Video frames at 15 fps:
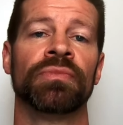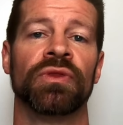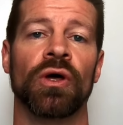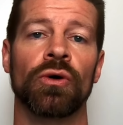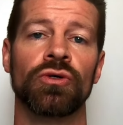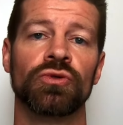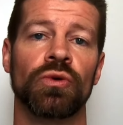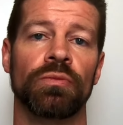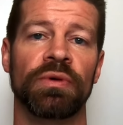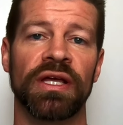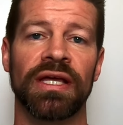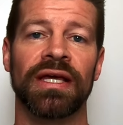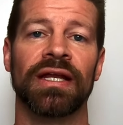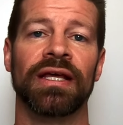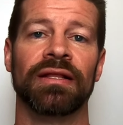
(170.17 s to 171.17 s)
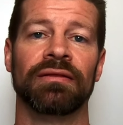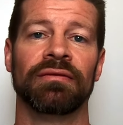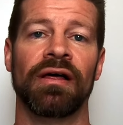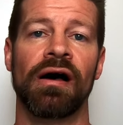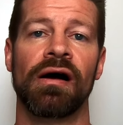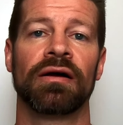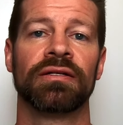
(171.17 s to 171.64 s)
Those will be getting
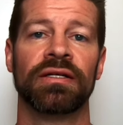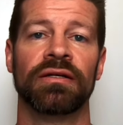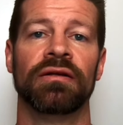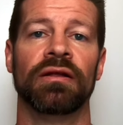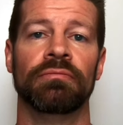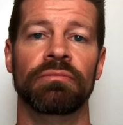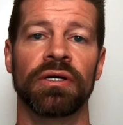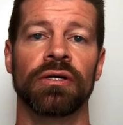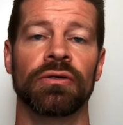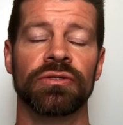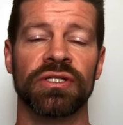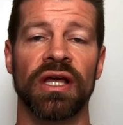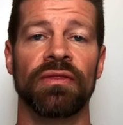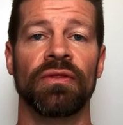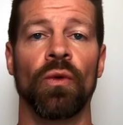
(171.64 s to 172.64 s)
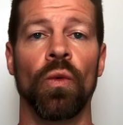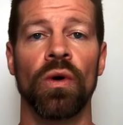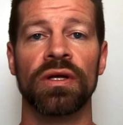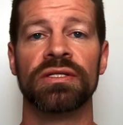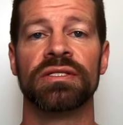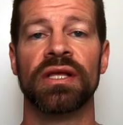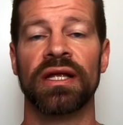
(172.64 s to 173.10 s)
locked into builds, and the
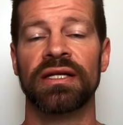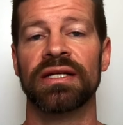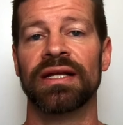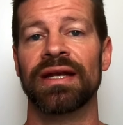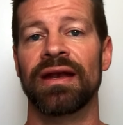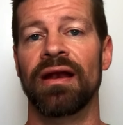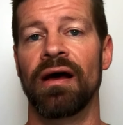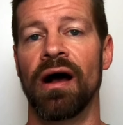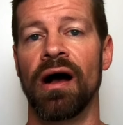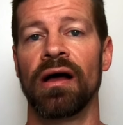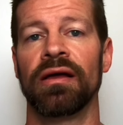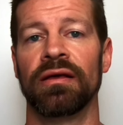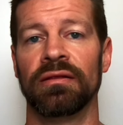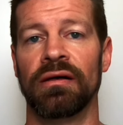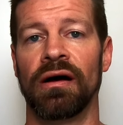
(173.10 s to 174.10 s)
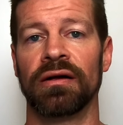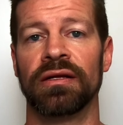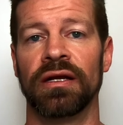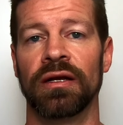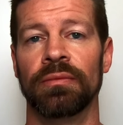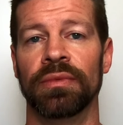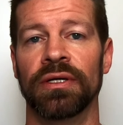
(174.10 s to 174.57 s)
ones that did not get locked
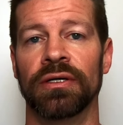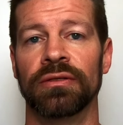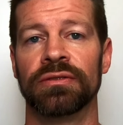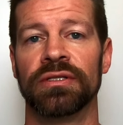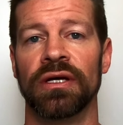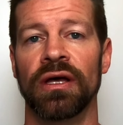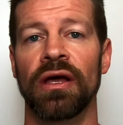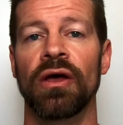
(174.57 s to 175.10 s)
into builds